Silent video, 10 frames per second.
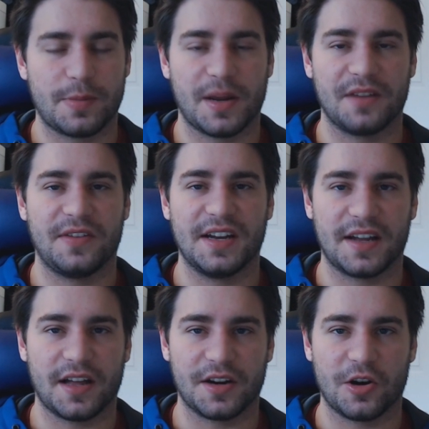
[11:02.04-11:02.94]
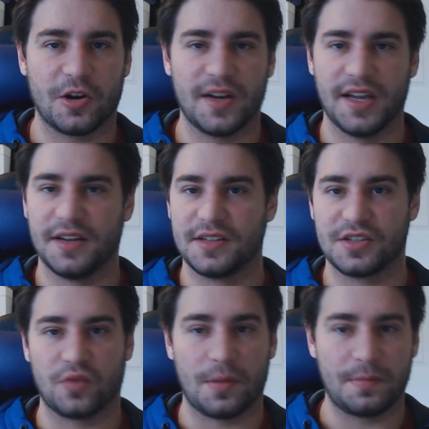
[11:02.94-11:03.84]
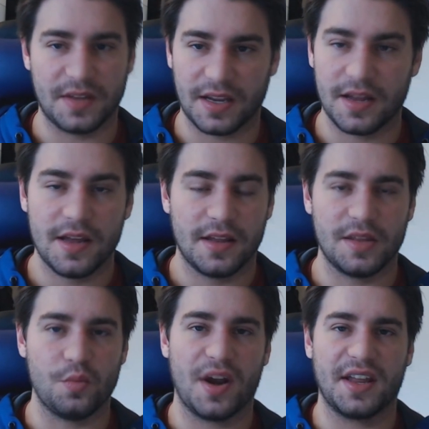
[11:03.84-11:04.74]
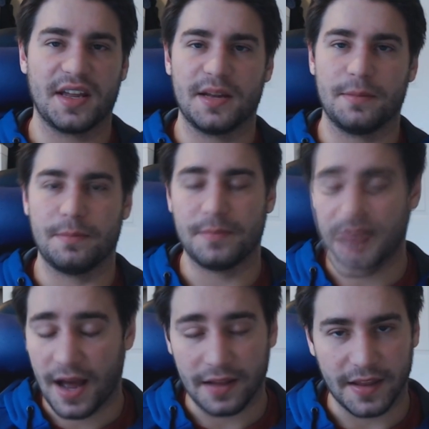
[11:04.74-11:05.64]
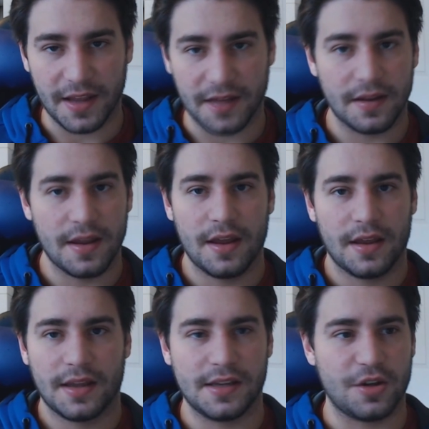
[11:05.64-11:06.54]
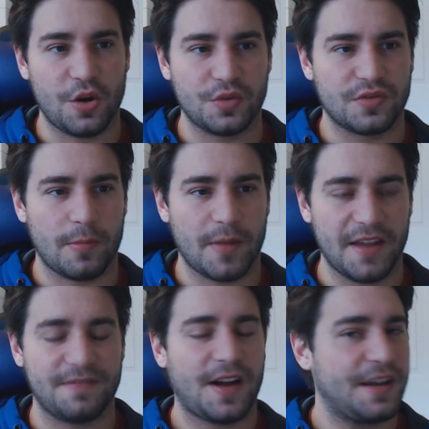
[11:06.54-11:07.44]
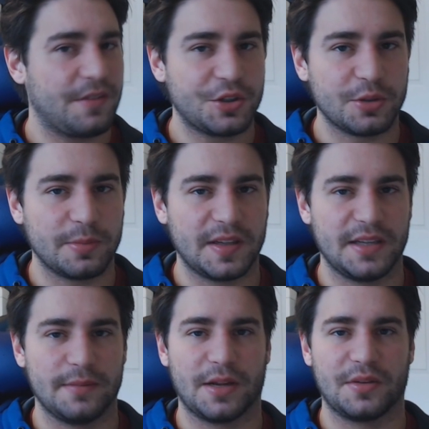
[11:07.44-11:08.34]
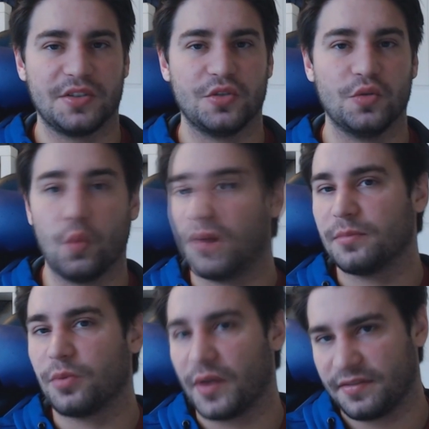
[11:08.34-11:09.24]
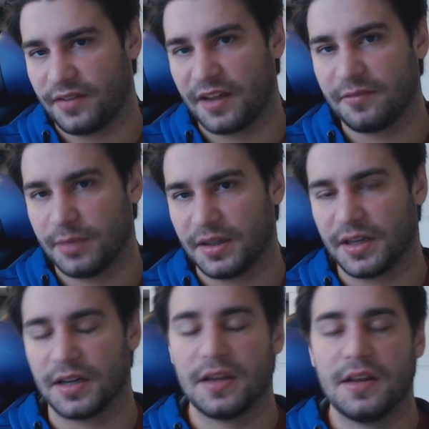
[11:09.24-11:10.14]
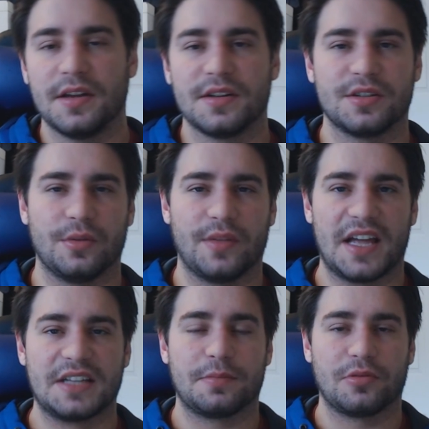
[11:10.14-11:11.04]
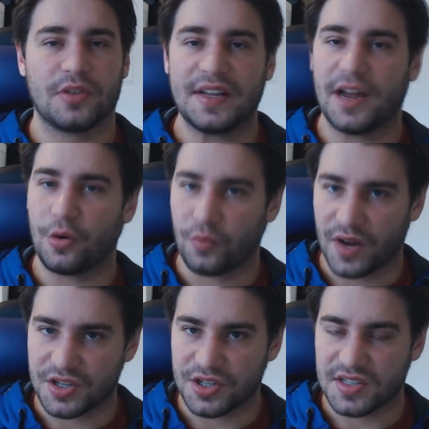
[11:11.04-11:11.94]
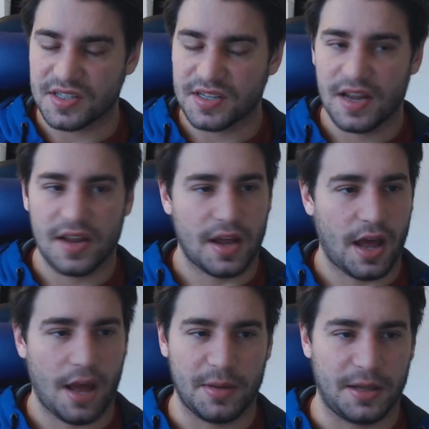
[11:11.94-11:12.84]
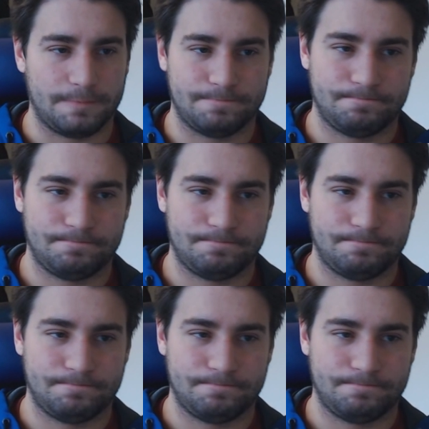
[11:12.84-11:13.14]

by defeating Katakuri and disrupting the wedding at Totland, he goes from a 500 million bounty to 1.5 billion. So that's pretty outrageous. I mean,